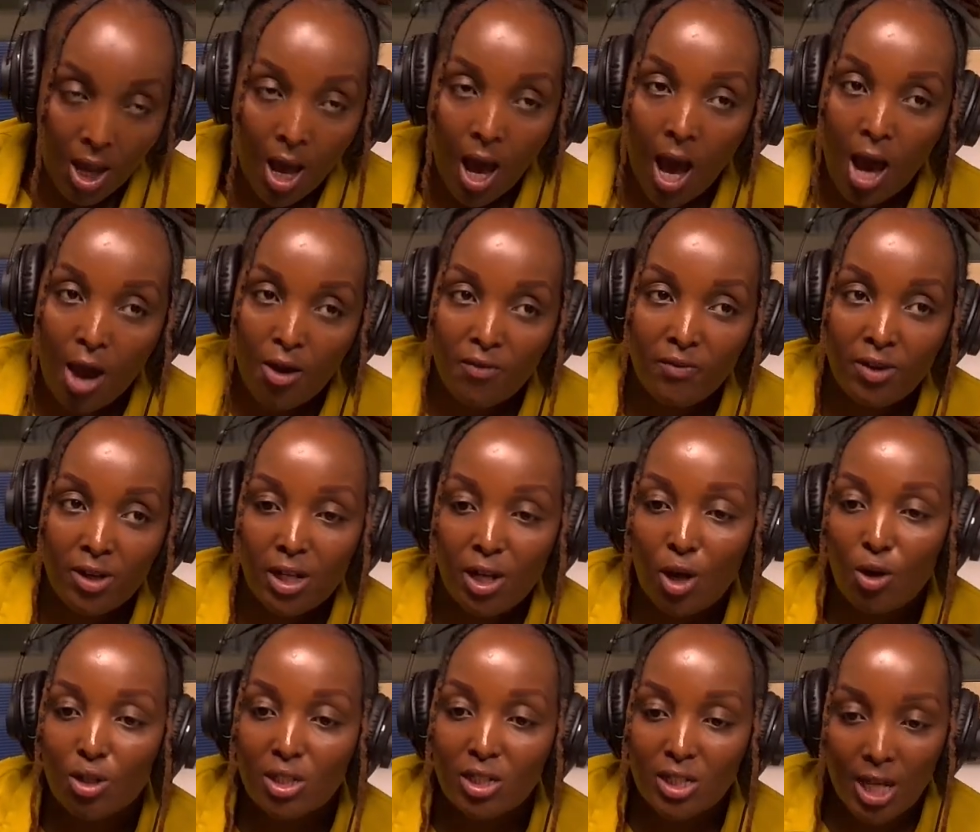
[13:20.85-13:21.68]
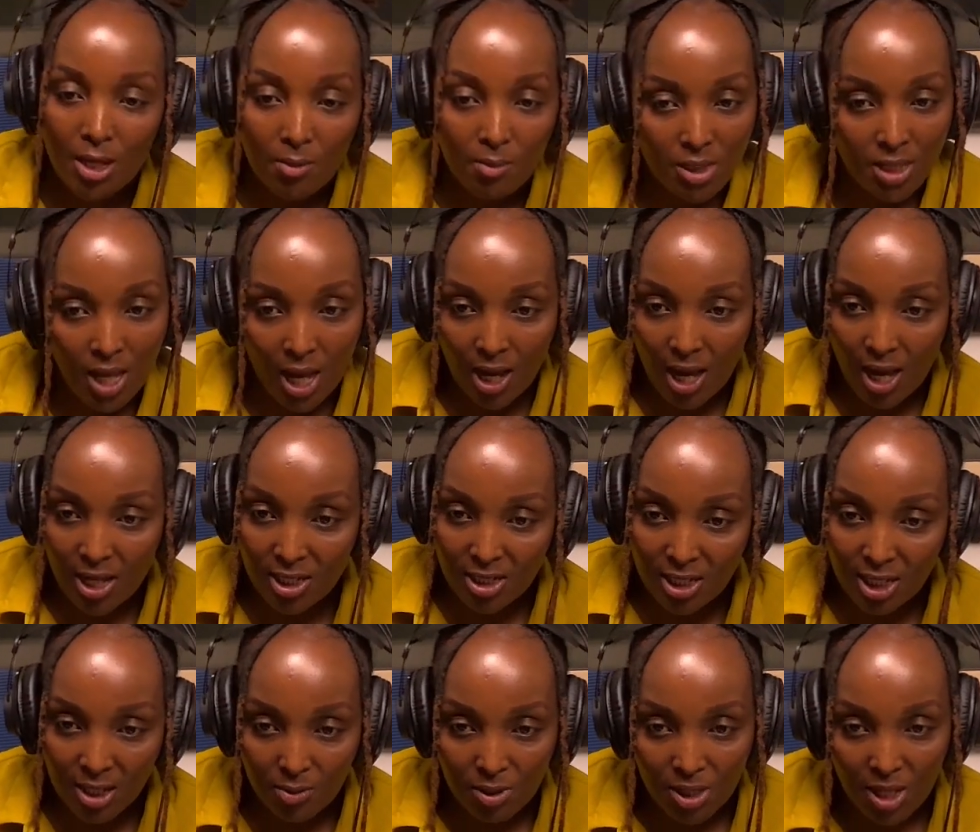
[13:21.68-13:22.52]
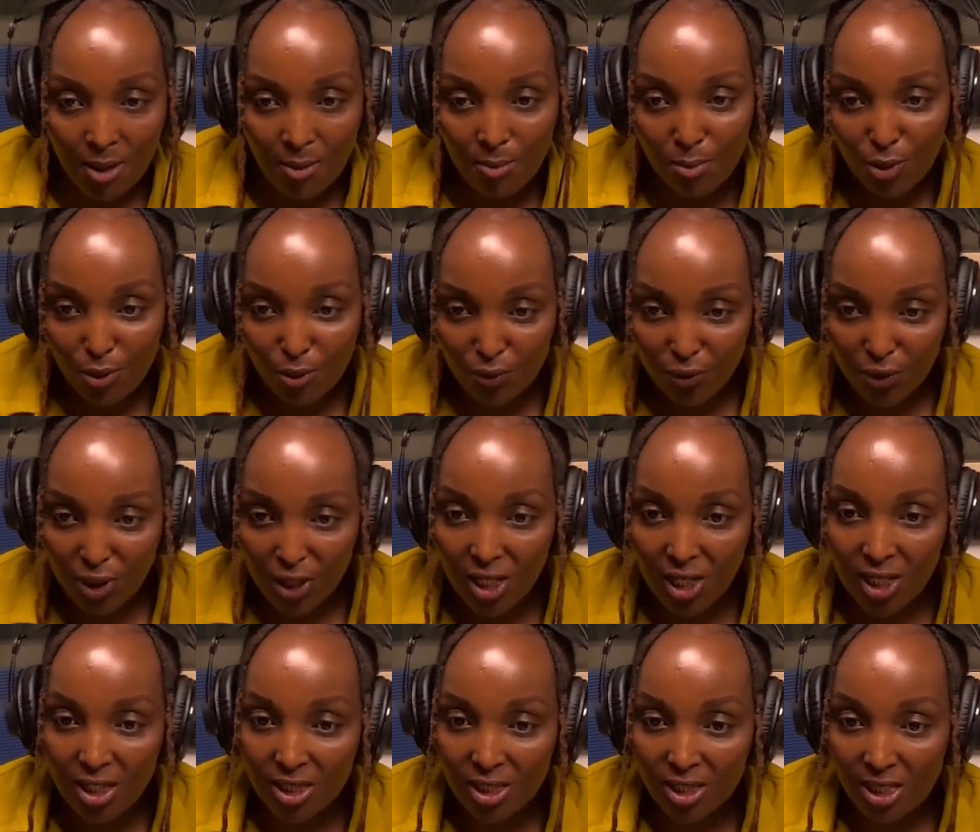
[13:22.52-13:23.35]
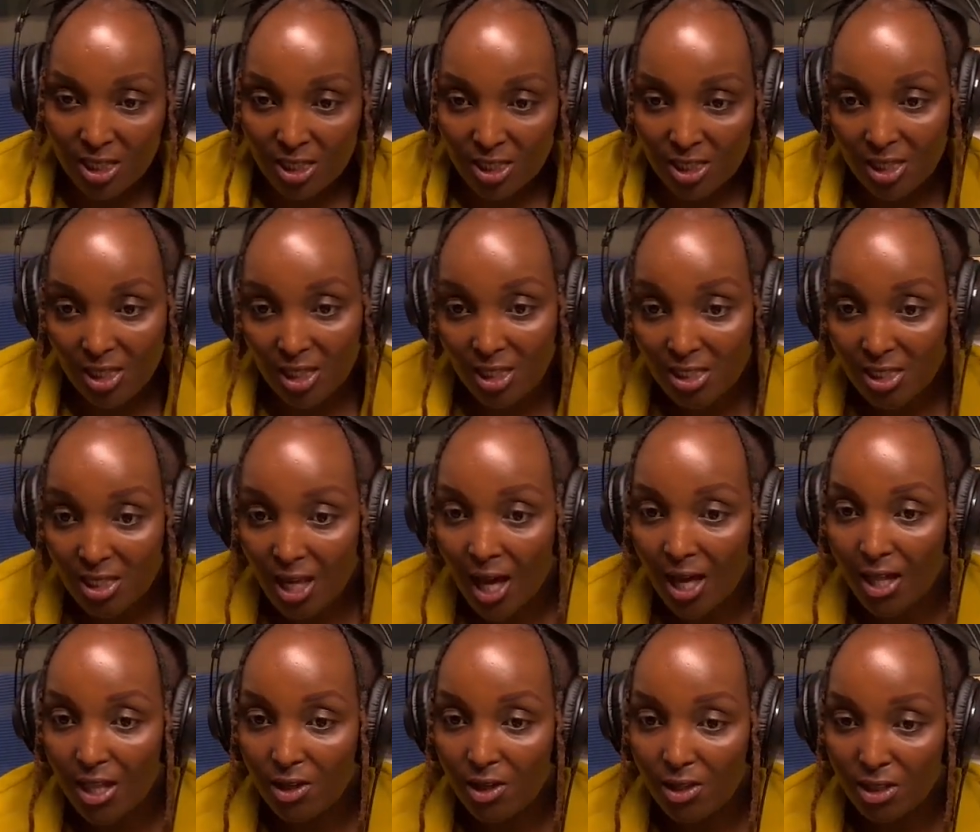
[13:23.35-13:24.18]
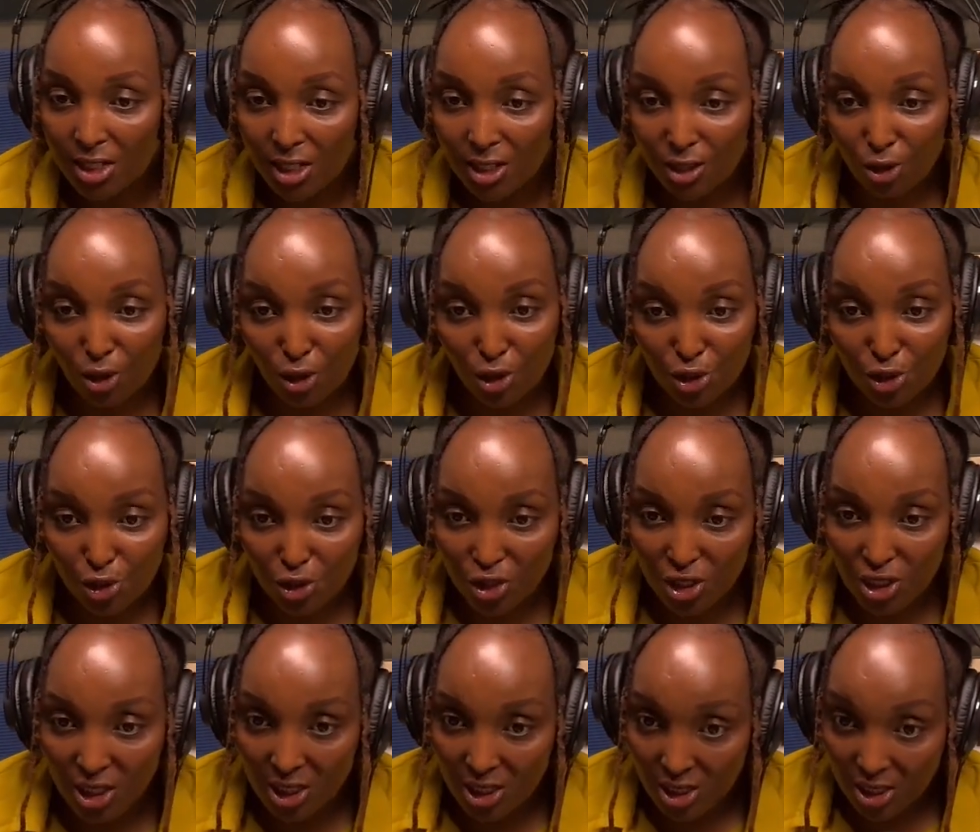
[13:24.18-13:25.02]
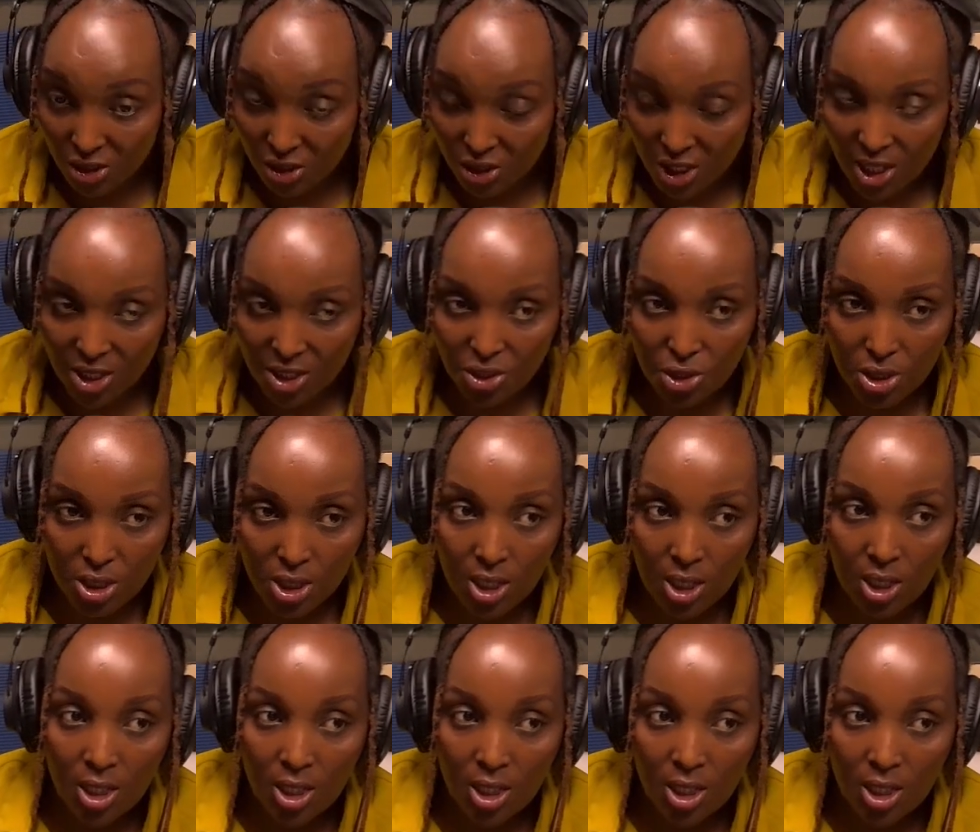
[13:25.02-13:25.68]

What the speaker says: However, now times are moving, technology is changing,